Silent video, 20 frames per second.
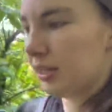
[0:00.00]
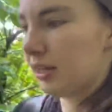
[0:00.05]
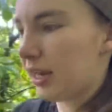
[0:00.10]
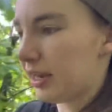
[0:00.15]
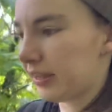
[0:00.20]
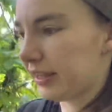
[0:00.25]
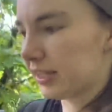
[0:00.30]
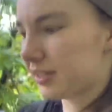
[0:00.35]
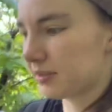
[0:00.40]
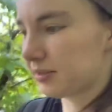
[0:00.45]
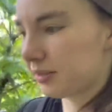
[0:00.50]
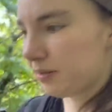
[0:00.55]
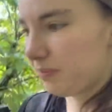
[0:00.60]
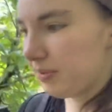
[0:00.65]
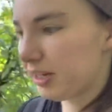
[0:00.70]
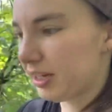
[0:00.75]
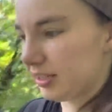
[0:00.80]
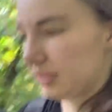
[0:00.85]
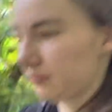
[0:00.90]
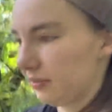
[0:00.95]
that's the
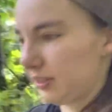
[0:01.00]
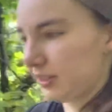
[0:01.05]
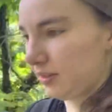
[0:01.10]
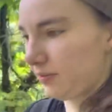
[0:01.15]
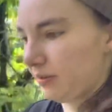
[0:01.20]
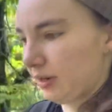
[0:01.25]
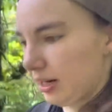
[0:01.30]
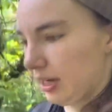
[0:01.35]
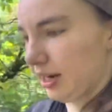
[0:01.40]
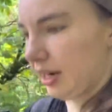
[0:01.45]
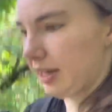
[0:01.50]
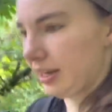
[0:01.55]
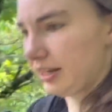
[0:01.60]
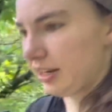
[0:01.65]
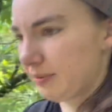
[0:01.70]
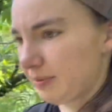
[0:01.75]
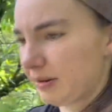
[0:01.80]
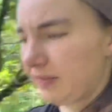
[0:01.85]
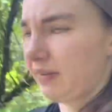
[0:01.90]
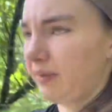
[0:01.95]
biggest reason why I
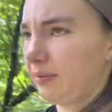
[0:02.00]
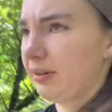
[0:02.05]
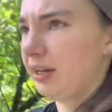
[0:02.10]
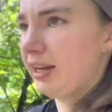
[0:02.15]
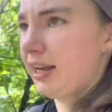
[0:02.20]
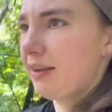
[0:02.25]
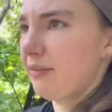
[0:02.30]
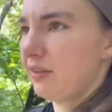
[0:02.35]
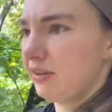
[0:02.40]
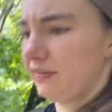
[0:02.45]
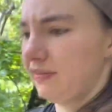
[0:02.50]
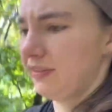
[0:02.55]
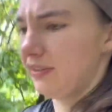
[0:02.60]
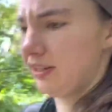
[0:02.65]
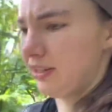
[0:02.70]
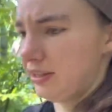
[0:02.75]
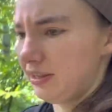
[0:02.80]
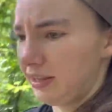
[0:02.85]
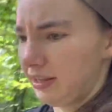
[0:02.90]
hike. But if I'm not having fun,